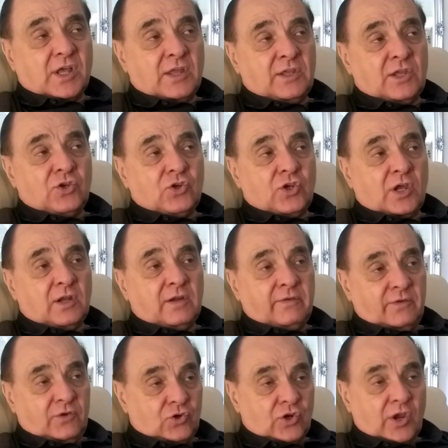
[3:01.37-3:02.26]
and then she had
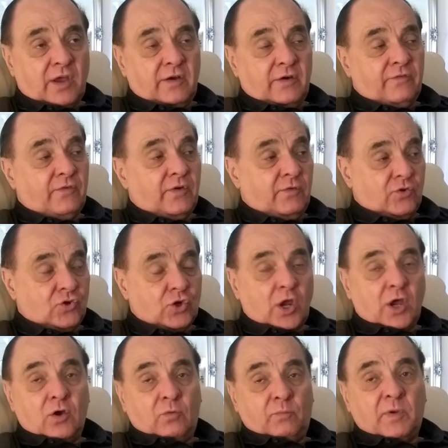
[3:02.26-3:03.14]
a,
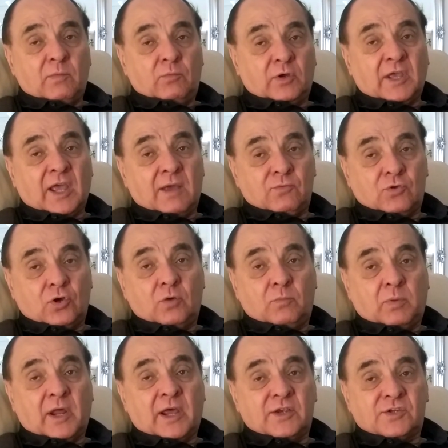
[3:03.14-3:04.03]
show. People came to her
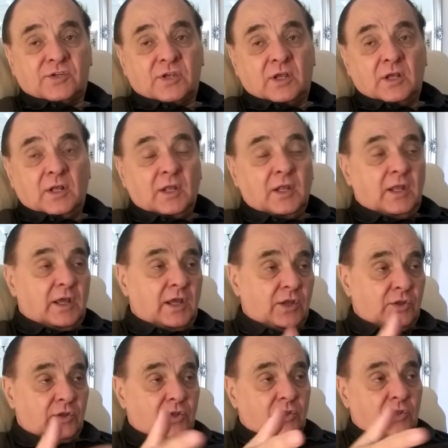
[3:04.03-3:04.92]
place mm-hmm.
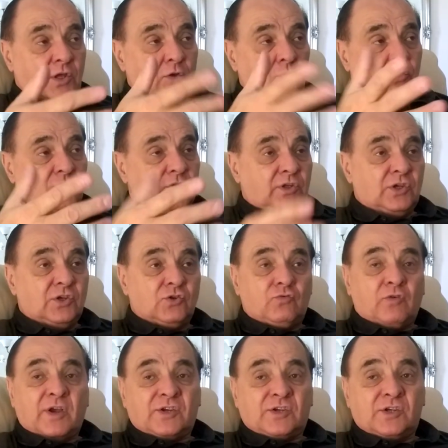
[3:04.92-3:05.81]
and they looked at these
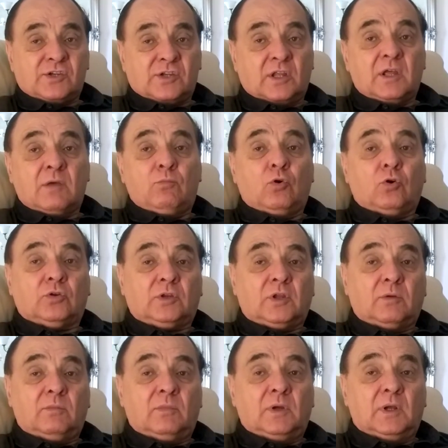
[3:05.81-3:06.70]
dresses and they bought
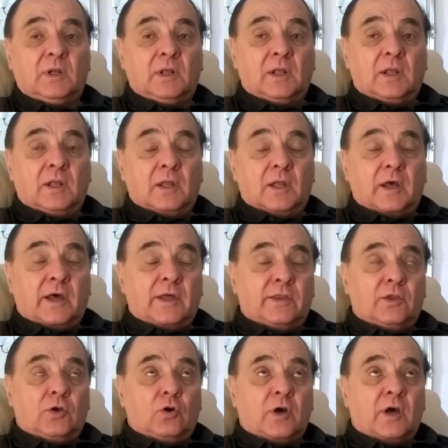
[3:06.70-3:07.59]
them. Sure.
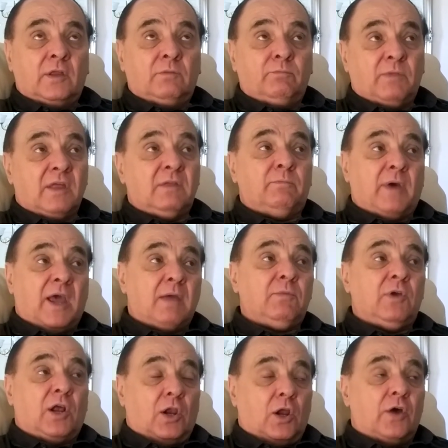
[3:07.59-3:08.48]
And were, and then
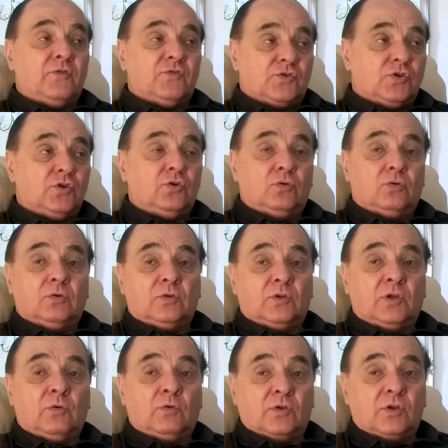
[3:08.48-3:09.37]
baby clothes too.
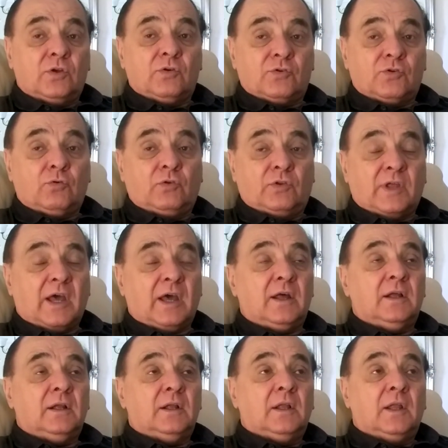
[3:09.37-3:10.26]
They were, they were sure. doing
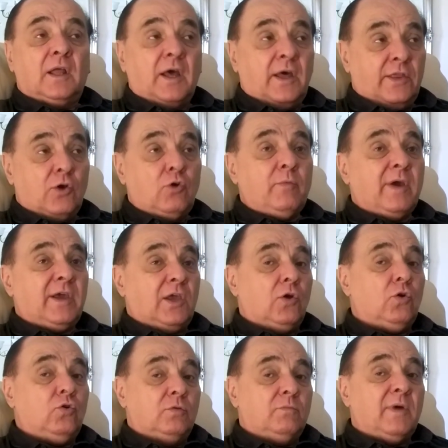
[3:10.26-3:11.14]
that, and they were
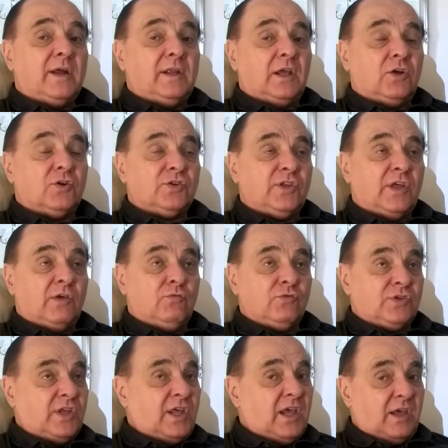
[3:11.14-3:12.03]
making good money because it
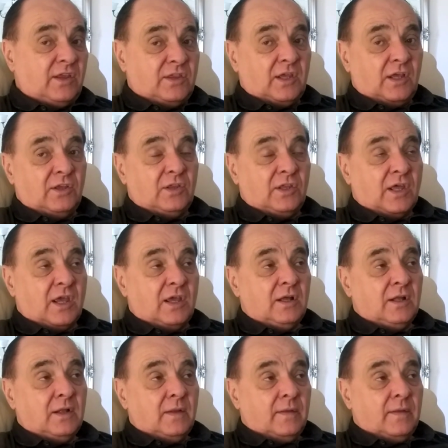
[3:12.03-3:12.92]
was their thing. They